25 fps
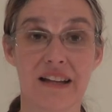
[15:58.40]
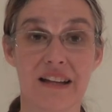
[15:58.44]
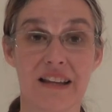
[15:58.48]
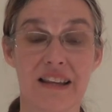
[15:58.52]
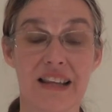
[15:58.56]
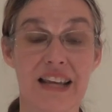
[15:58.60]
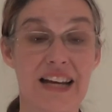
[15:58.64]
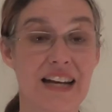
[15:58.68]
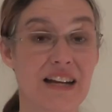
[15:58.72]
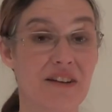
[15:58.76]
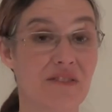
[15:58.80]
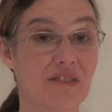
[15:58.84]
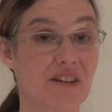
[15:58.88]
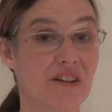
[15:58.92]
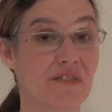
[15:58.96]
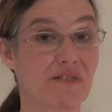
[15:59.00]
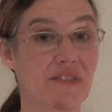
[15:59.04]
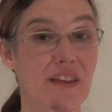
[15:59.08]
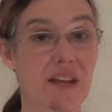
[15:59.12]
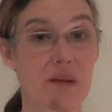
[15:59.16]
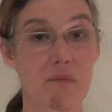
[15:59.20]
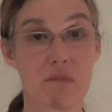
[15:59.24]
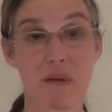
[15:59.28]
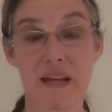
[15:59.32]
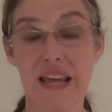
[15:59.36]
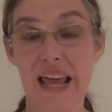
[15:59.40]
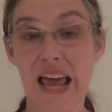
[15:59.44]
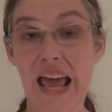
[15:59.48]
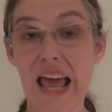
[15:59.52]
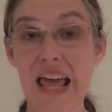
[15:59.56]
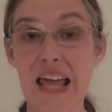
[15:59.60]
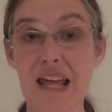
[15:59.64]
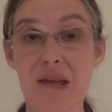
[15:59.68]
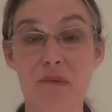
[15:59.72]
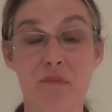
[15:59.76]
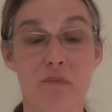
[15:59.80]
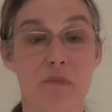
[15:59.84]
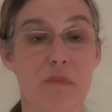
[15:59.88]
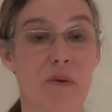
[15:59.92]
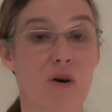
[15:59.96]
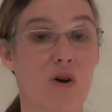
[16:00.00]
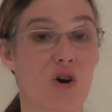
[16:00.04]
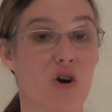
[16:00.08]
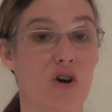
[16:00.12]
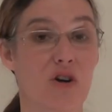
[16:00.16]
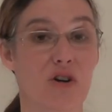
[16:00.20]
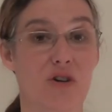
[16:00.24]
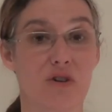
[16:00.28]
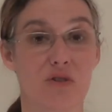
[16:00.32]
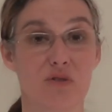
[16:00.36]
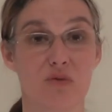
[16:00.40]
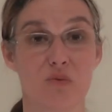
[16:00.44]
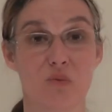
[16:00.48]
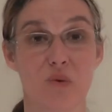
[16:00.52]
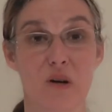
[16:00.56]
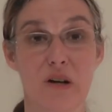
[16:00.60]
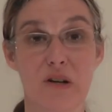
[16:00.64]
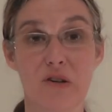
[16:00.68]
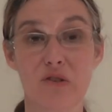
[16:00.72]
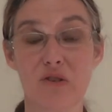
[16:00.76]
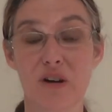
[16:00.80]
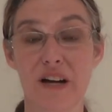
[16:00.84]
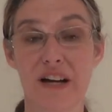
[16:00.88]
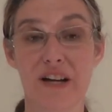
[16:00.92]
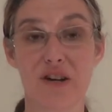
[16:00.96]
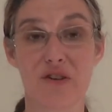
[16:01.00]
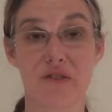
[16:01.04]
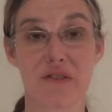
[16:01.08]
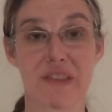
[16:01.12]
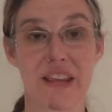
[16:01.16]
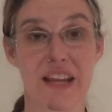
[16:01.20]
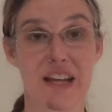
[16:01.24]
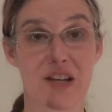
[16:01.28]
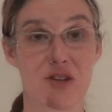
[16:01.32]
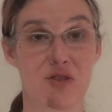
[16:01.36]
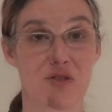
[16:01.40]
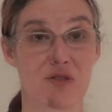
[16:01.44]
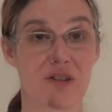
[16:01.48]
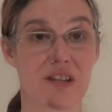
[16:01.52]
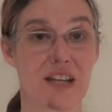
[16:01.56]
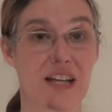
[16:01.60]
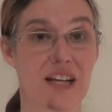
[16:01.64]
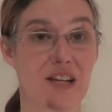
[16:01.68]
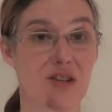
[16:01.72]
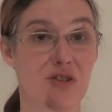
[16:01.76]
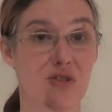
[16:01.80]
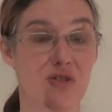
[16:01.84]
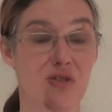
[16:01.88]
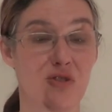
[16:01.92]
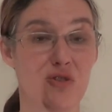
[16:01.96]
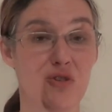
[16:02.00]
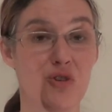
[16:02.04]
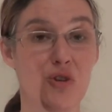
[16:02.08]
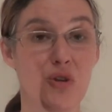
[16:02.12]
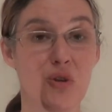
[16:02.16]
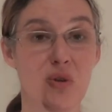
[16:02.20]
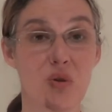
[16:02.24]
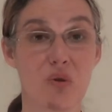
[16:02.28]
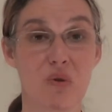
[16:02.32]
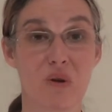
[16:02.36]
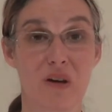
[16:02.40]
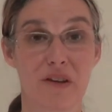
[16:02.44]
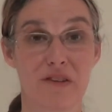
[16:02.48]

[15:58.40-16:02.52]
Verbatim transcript: that even if they became martyrs, what greater thing could they do